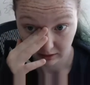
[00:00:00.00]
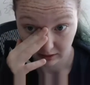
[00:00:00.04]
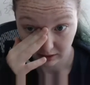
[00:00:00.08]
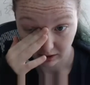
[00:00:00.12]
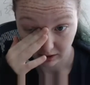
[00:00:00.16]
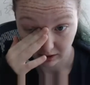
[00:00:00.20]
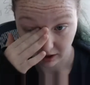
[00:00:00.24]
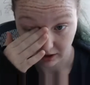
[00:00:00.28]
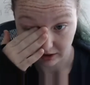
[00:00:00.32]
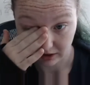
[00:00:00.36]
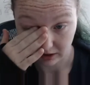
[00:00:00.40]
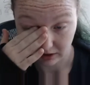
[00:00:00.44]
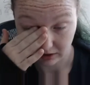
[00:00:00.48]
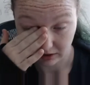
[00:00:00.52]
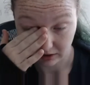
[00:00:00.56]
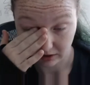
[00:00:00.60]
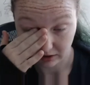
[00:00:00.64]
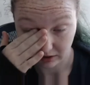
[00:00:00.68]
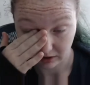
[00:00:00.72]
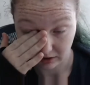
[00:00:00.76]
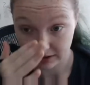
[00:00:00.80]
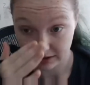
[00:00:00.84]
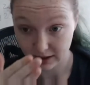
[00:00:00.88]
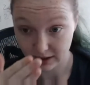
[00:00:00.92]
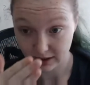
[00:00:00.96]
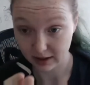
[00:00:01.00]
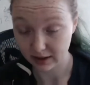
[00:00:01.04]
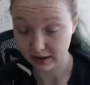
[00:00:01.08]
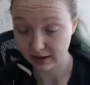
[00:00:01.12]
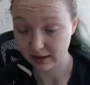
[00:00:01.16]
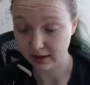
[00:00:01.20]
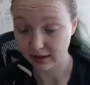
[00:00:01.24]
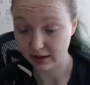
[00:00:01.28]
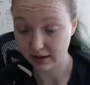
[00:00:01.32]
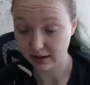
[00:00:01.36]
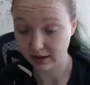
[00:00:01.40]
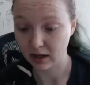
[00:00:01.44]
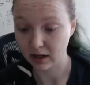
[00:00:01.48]
All right, so Tehran says
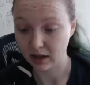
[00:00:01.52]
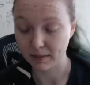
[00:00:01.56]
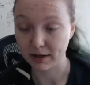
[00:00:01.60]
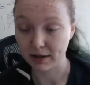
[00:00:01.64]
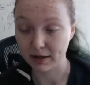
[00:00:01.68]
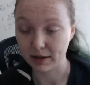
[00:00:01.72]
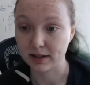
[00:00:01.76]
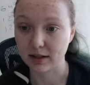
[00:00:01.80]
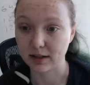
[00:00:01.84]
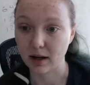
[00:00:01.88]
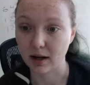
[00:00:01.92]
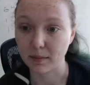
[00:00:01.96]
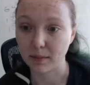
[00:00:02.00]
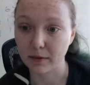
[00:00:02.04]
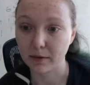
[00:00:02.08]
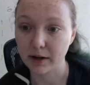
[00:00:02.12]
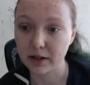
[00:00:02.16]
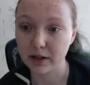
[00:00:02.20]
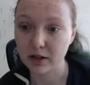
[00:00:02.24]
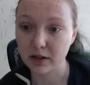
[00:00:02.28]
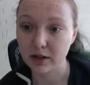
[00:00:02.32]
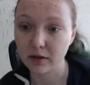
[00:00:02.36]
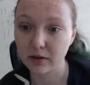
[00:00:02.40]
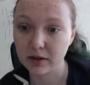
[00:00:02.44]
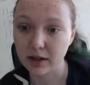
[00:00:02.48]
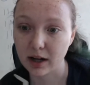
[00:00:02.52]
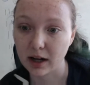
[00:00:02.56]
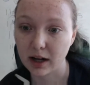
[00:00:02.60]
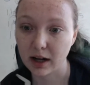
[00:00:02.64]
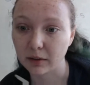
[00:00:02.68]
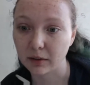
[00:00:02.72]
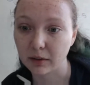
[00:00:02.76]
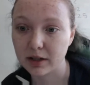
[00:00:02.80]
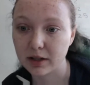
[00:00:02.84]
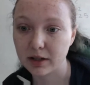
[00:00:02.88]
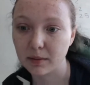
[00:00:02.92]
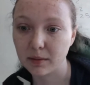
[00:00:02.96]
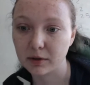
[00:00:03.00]
the database is operational. Tyler
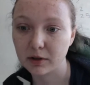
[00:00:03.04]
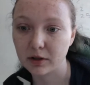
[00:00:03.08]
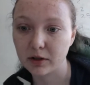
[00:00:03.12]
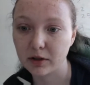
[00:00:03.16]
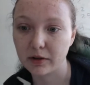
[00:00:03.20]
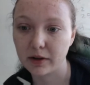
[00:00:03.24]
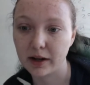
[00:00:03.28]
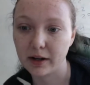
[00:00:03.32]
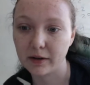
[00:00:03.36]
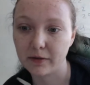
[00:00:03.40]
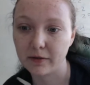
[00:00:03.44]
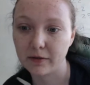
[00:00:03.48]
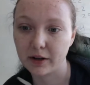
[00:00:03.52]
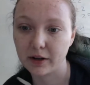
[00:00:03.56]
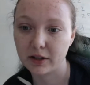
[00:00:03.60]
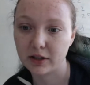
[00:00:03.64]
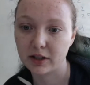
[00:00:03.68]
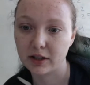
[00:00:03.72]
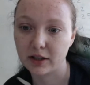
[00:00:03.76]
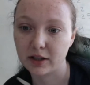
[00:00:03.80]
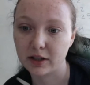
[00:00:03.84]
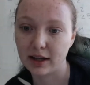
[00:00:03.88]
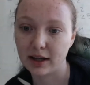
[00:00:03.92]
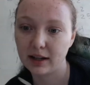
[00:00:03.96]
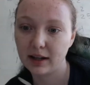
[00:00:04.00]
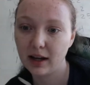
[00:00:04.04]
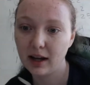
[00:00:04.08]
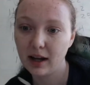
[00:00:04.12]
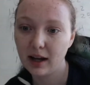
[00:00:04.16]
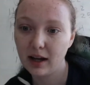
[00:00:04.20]
was able to create a function that